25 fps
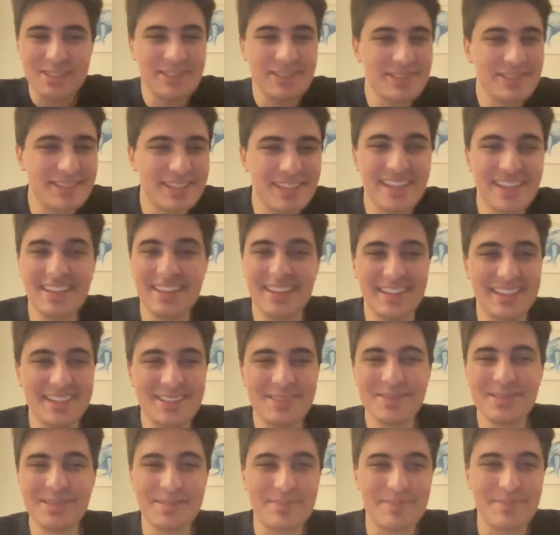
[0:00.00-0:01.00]

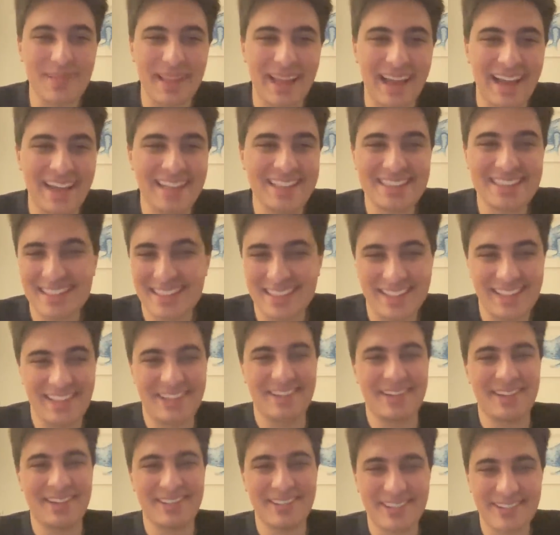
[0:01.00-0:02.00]
absolutely. This was a blast. I
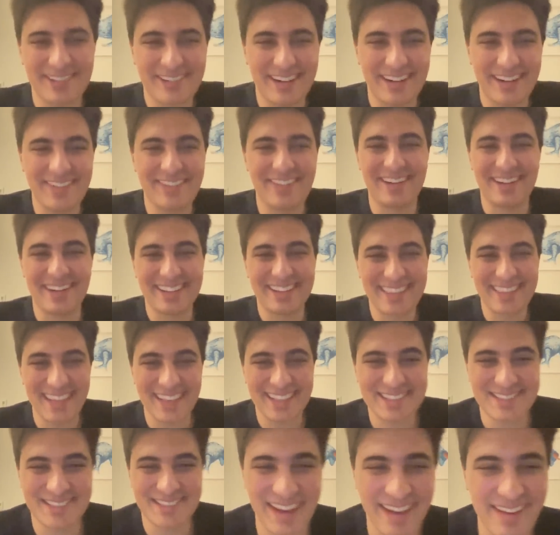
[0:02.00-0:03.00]
think you're doing great work.
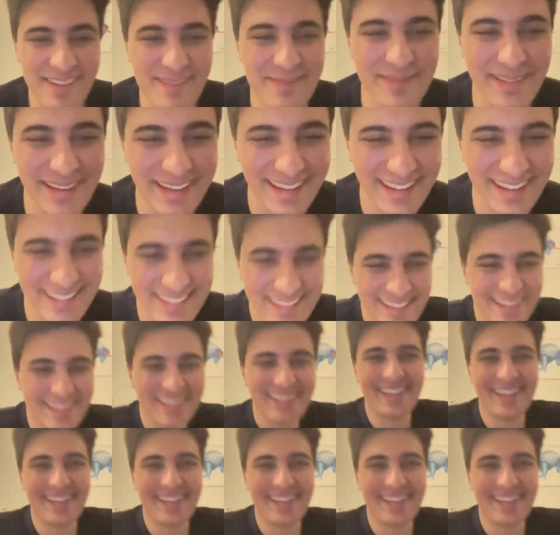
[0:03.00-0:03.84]
Thanks for having me on.